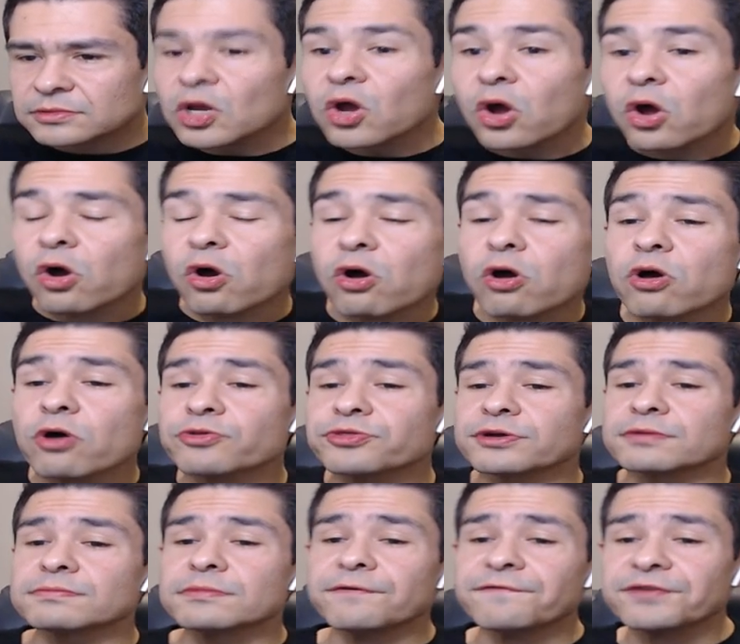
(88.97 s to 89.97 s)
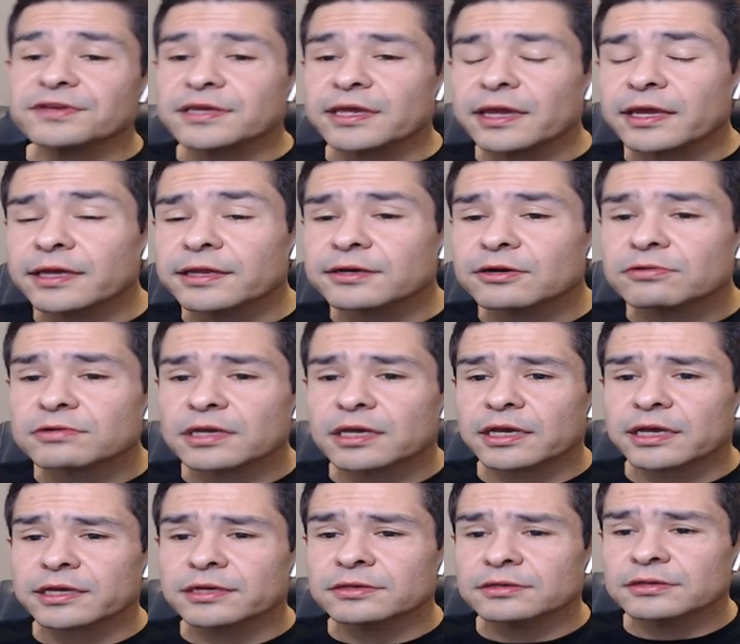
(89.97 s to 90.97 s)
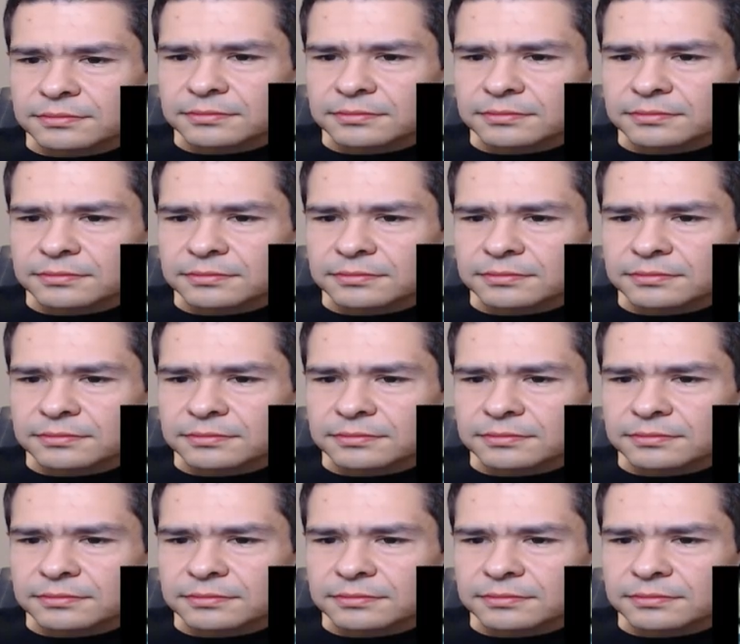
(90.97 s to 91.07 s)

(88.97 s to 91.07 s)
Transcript: Oh, they're moving in. Okay.